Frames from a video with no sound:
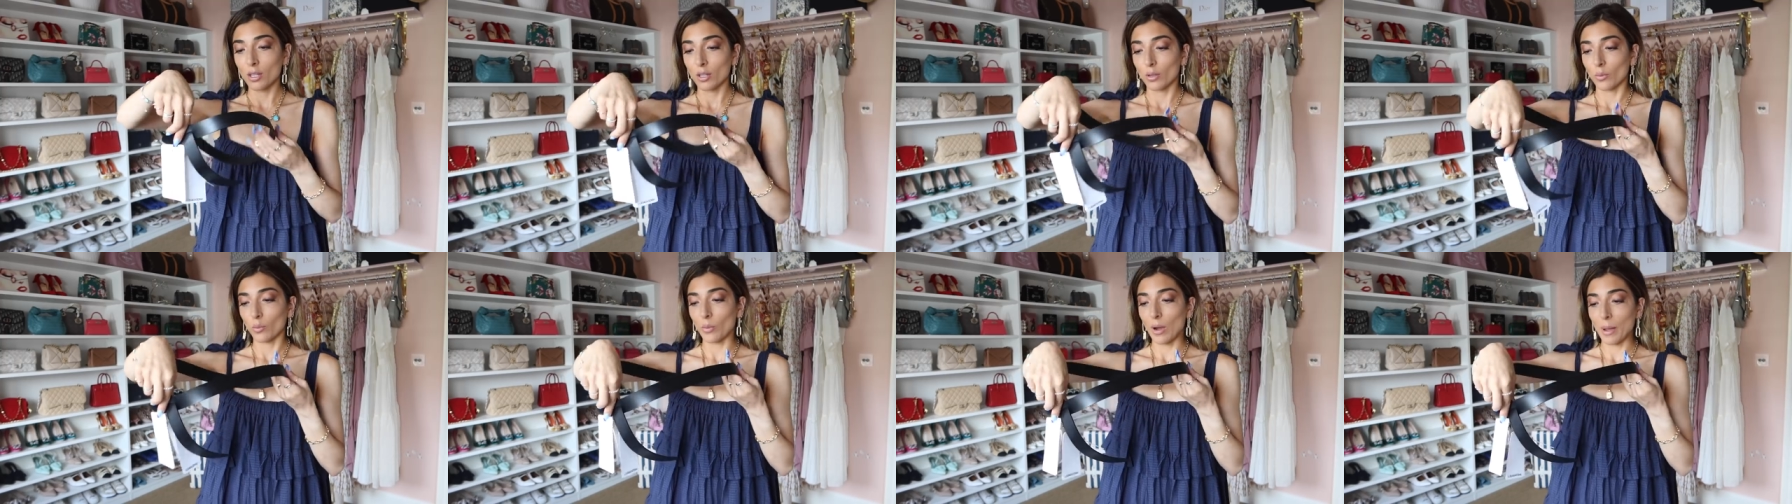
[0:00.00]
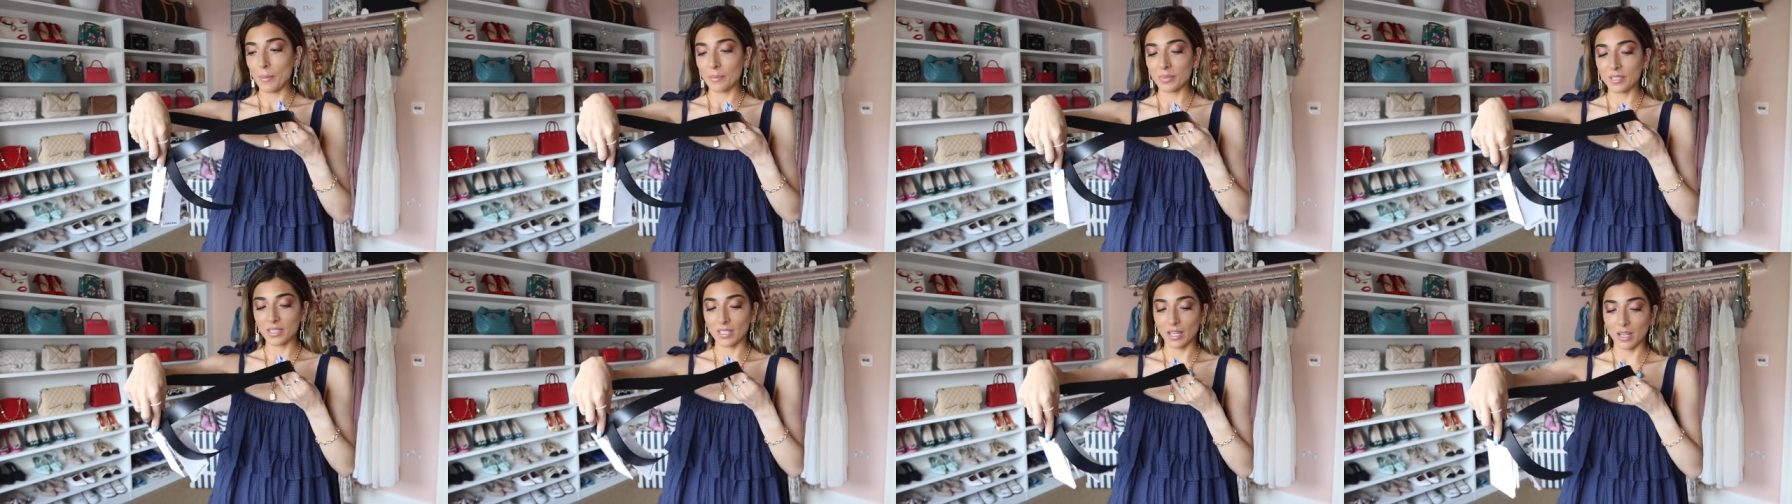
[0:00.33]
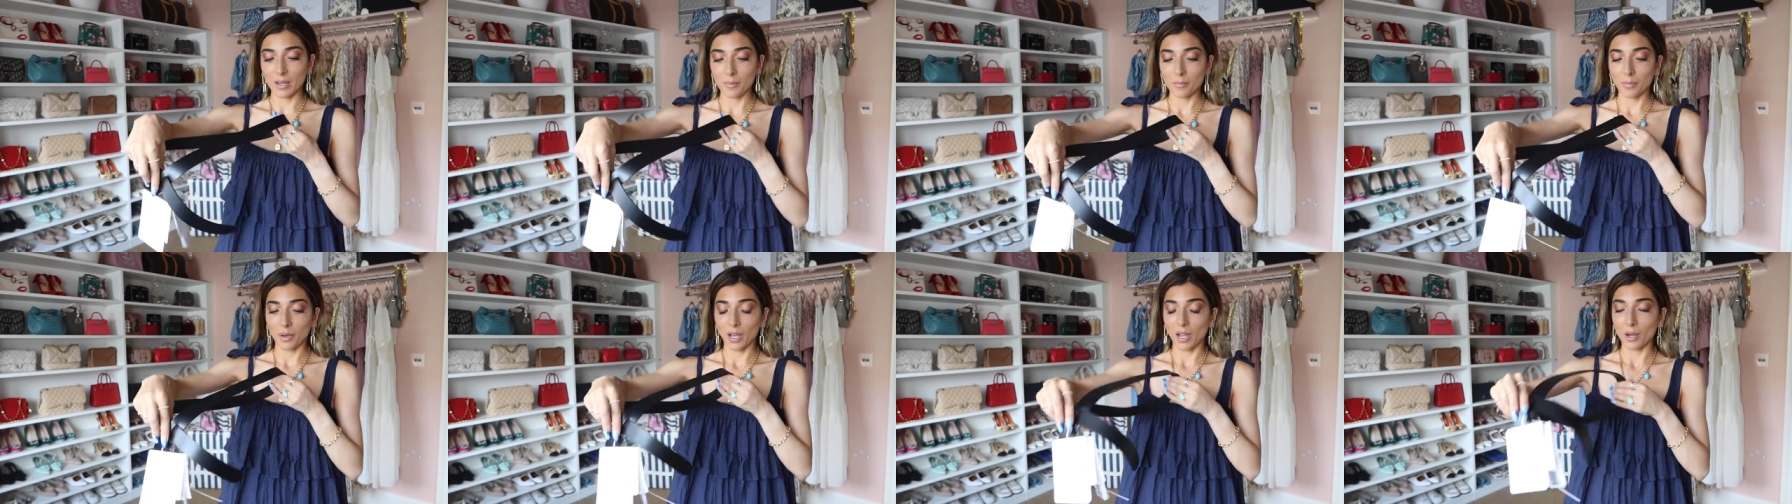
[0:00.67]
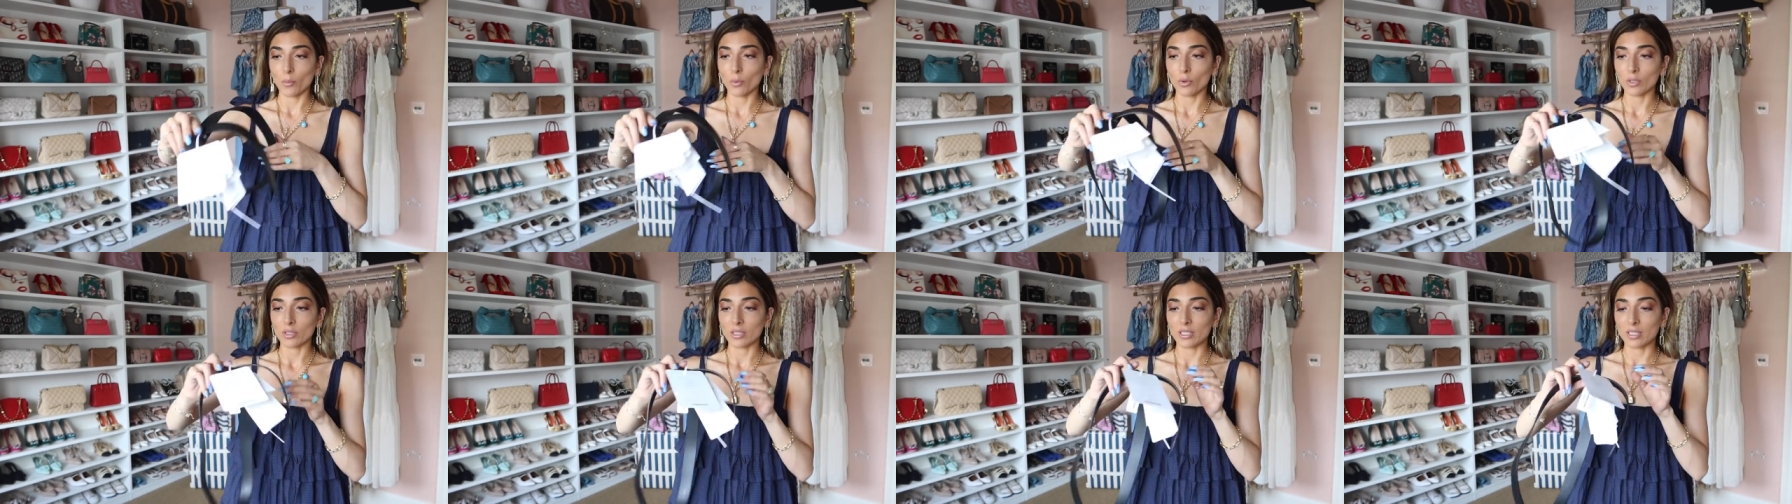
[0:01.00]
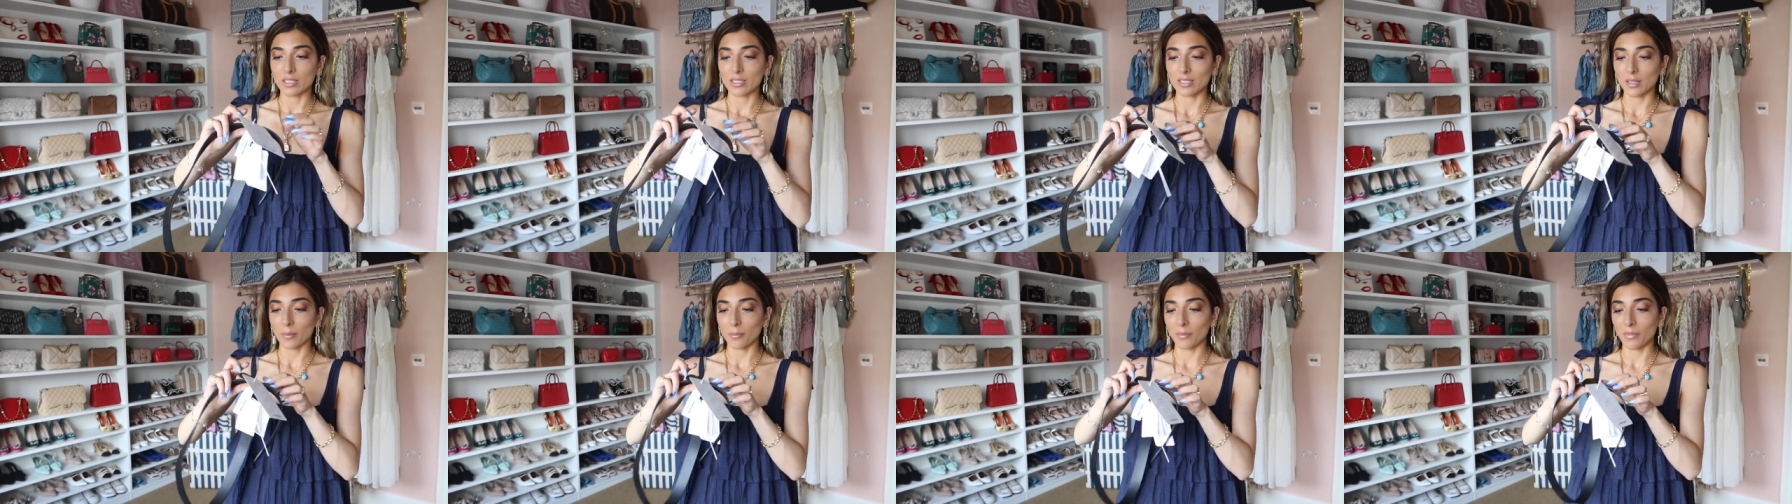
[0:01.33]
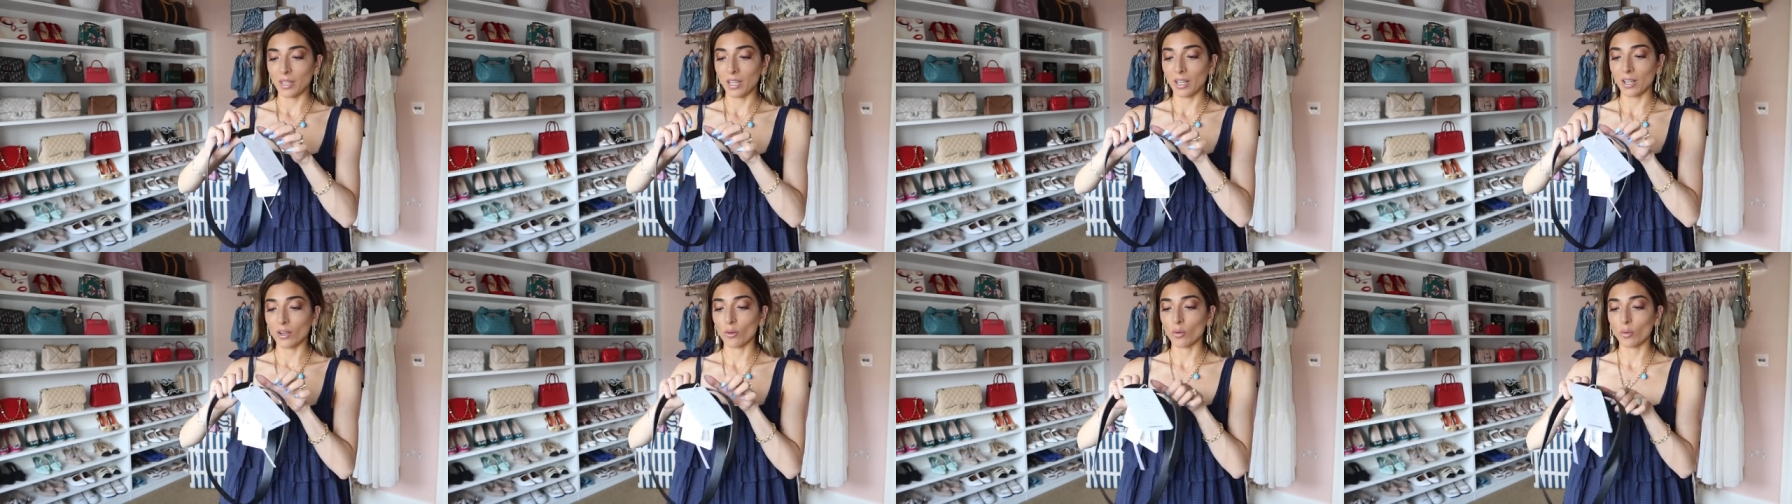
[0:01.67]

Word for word: the website, but I wanted something